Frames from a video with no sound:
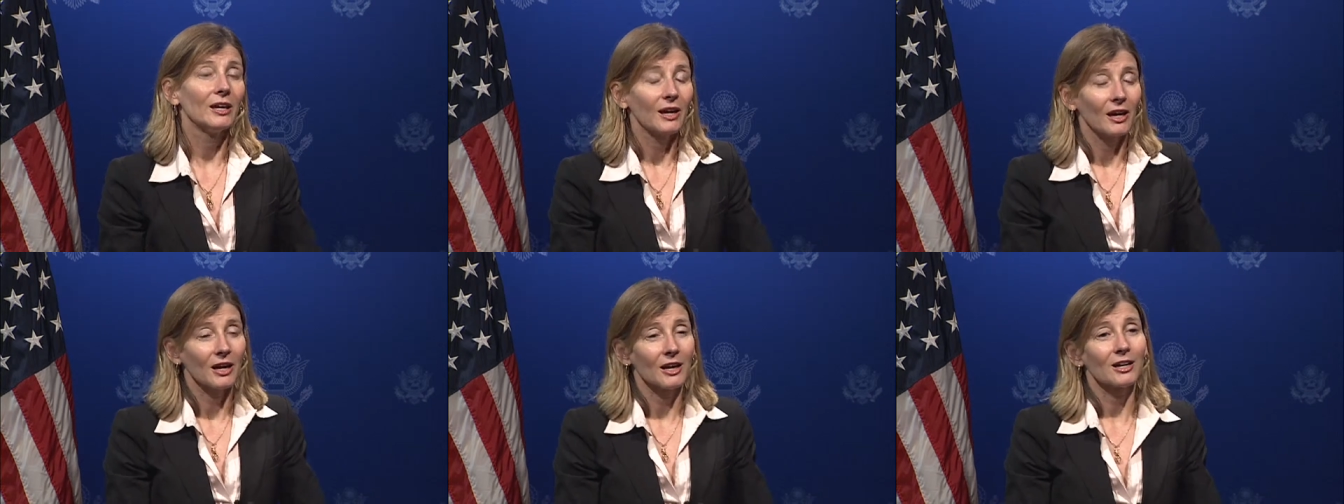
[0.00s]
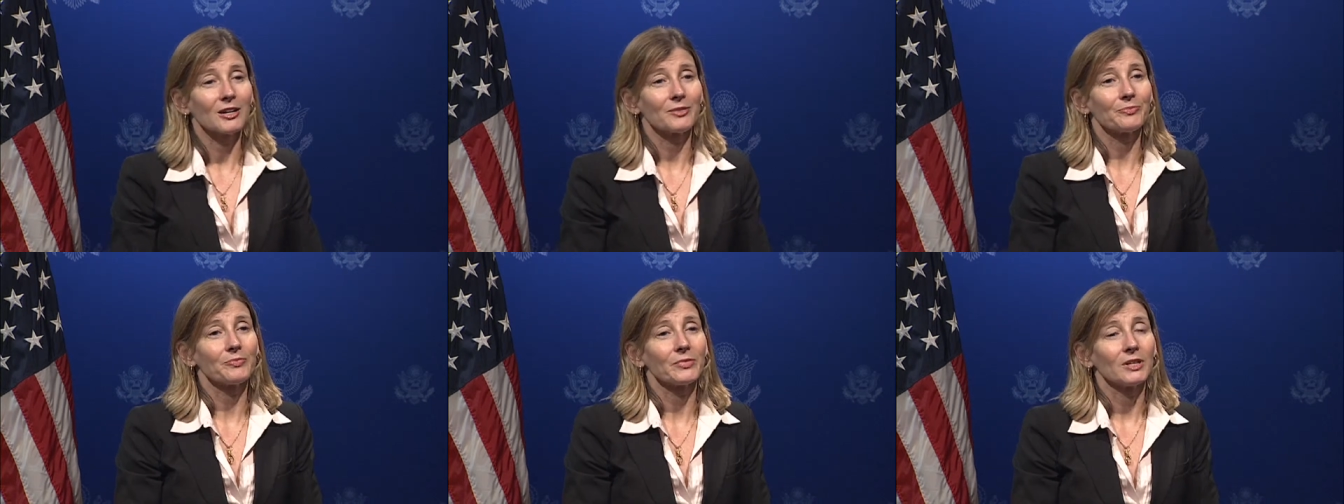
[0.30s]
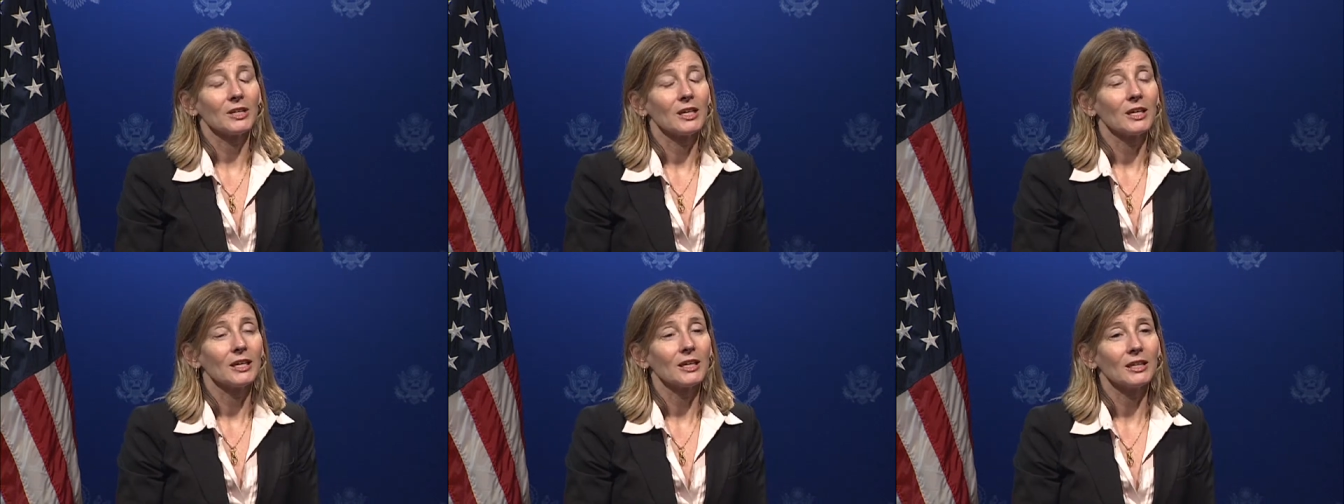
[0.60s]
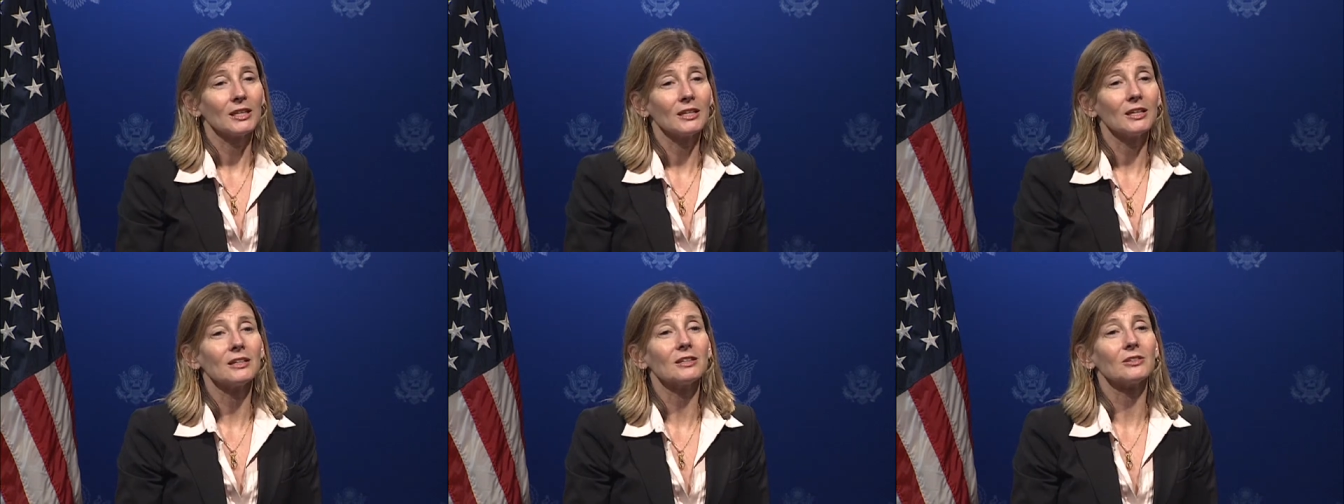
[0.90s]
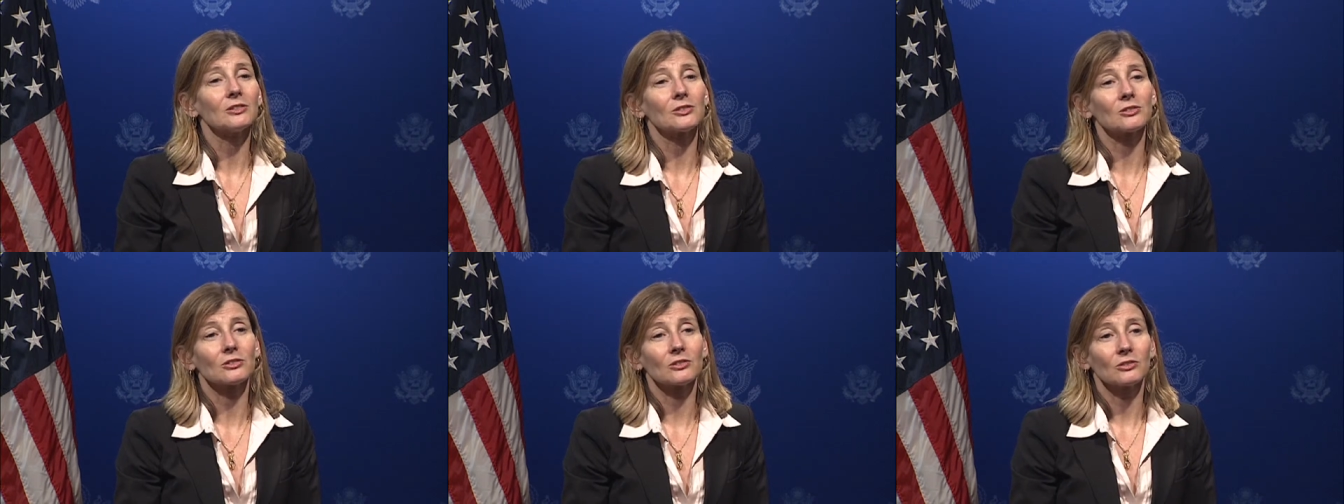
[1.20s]
Um, it
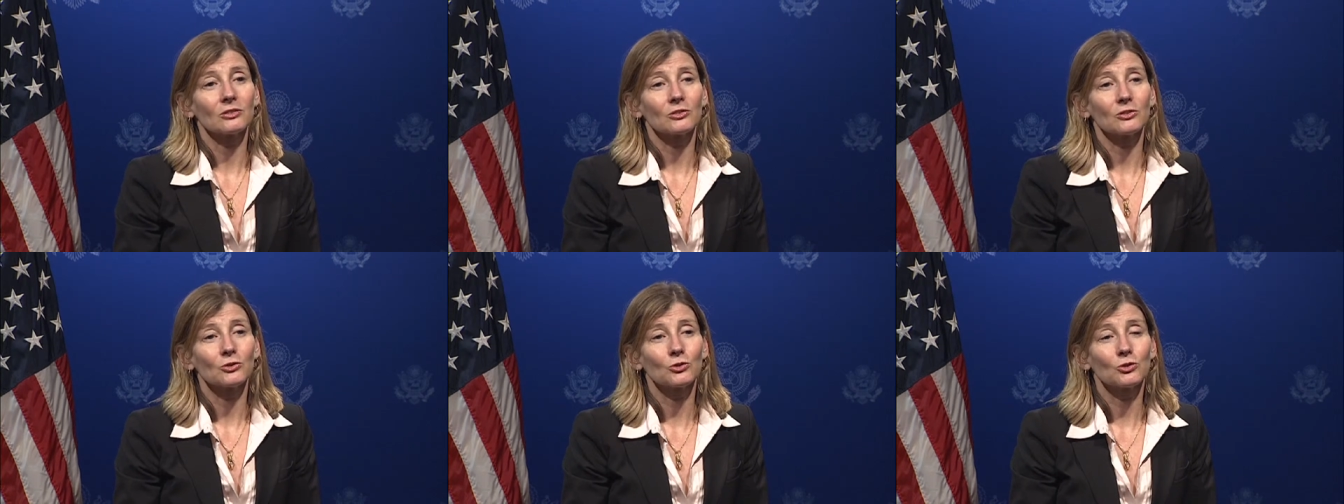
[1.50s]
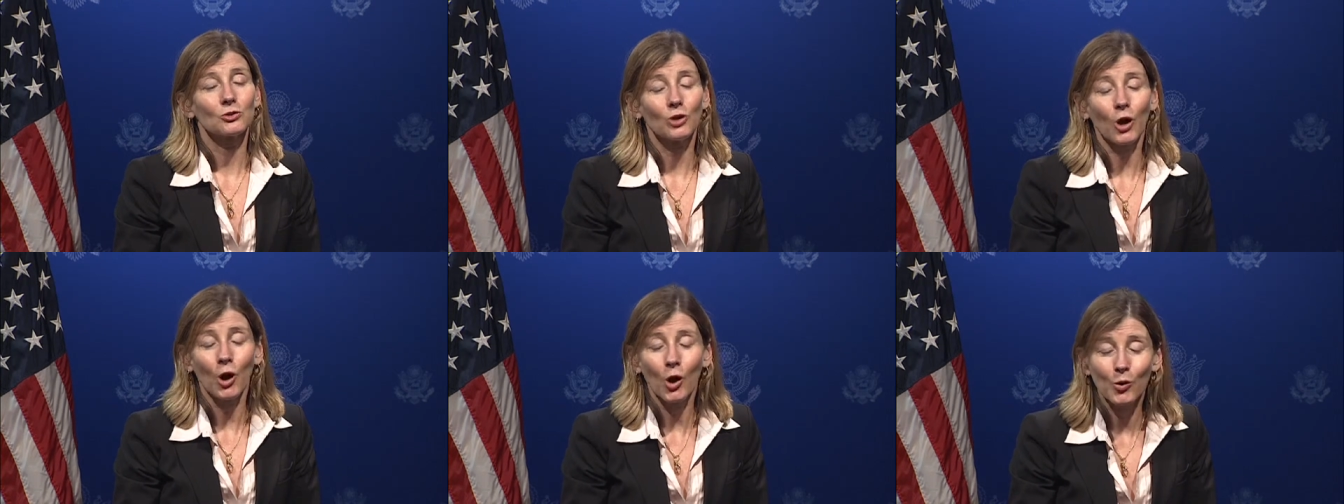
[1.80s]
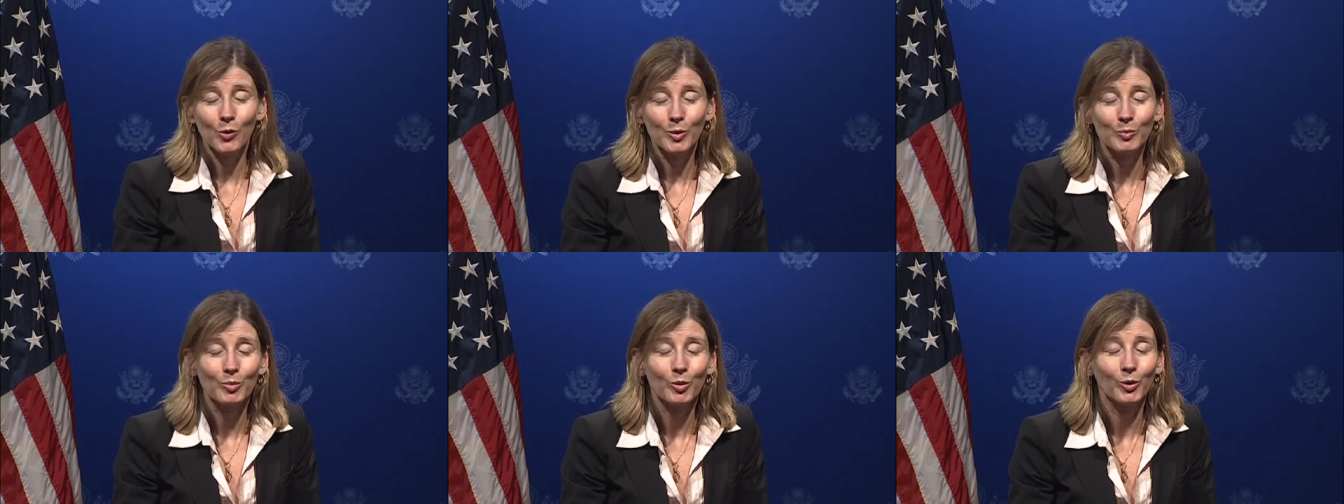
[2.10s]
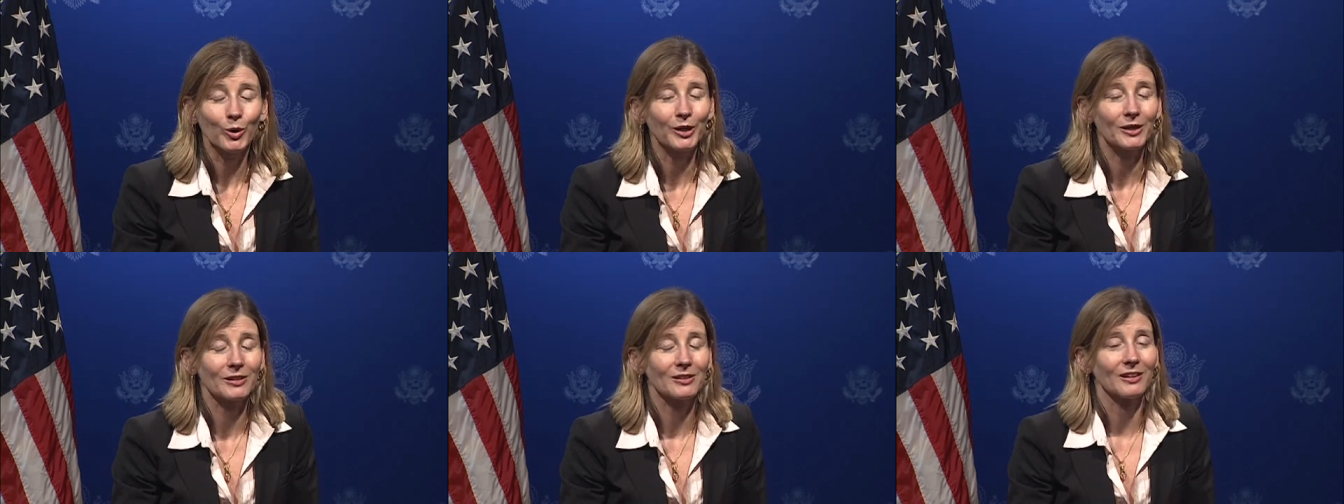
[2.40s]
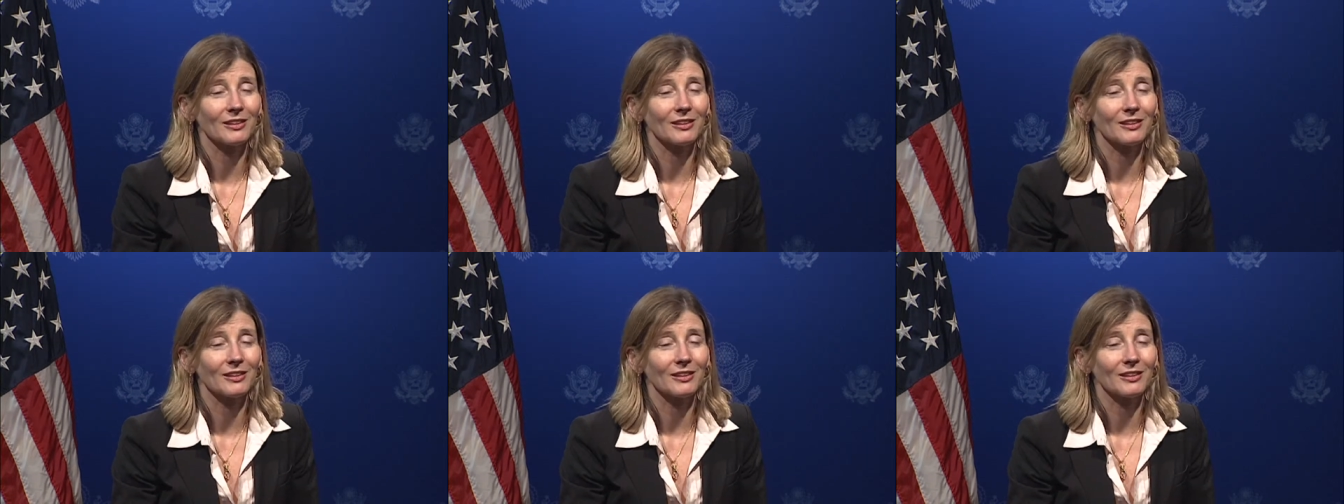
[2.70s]
is so important